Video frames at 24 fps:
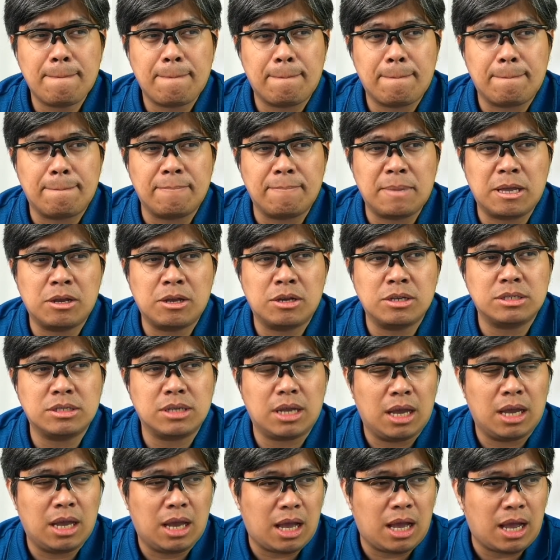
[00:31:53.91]
Because
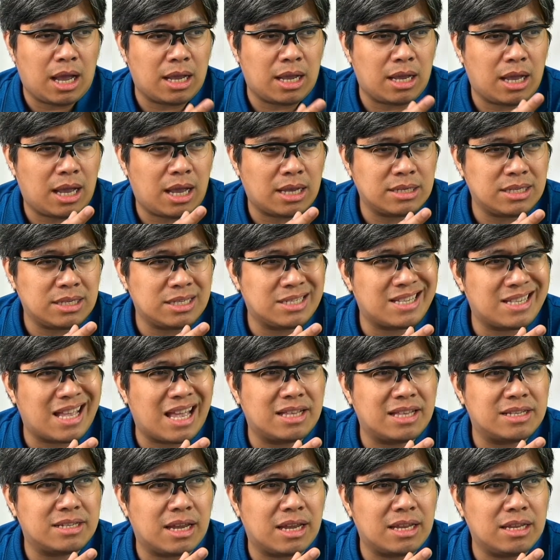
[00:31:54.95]
as it
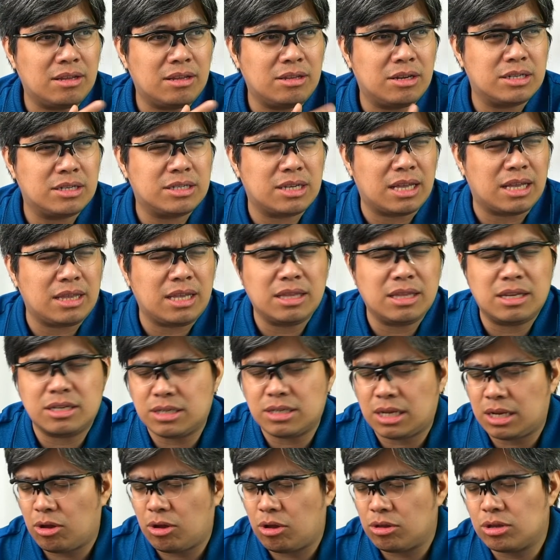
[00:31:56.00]
stands right now, there's
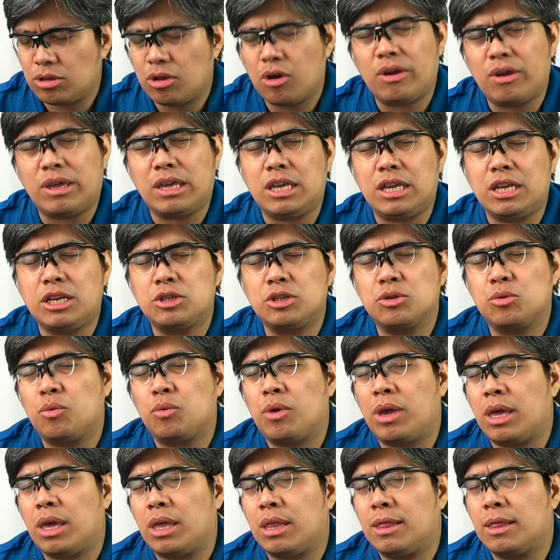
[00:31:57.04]
an ongoing issue
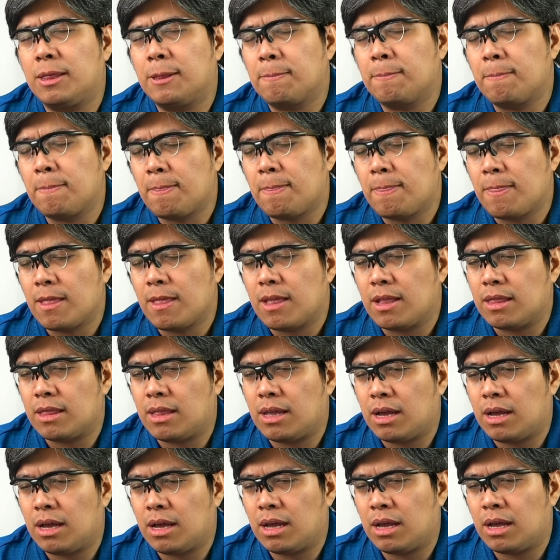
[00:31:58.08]
with
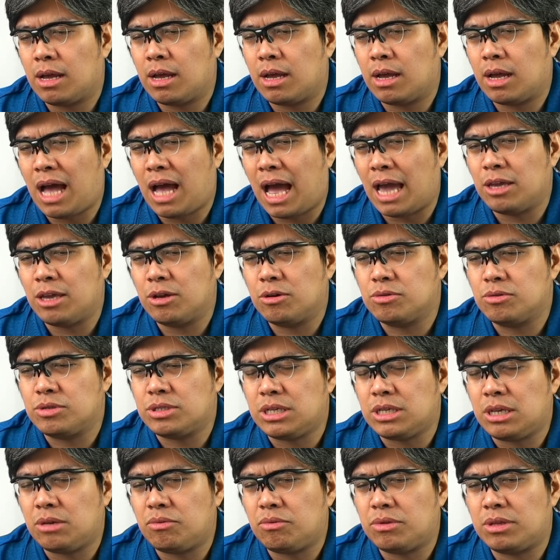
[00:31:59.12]
the
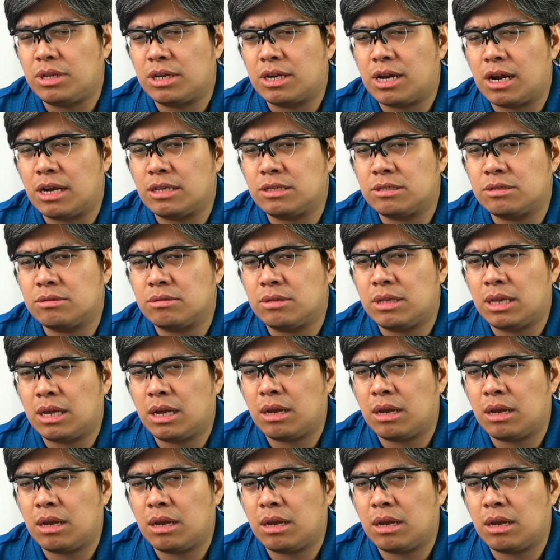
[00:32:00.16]
IOC with regards to the